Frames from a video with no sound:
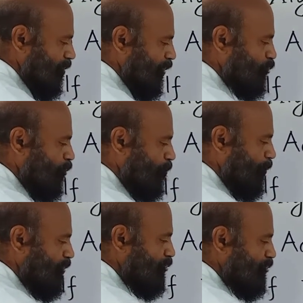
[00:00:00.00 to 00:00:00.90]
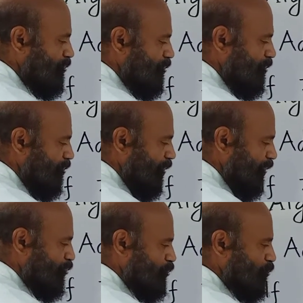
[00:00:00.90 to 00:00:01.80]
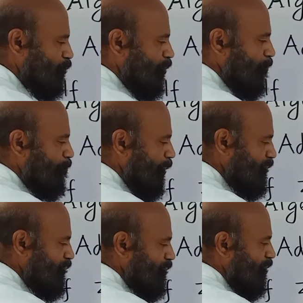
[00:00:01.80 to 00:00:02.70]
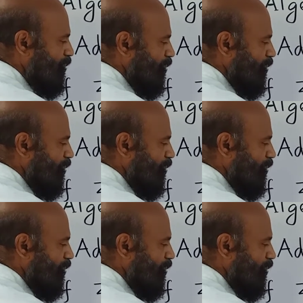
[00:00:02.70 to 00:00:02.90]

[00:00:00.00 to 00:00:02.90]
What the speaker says: x1 plus x2 plus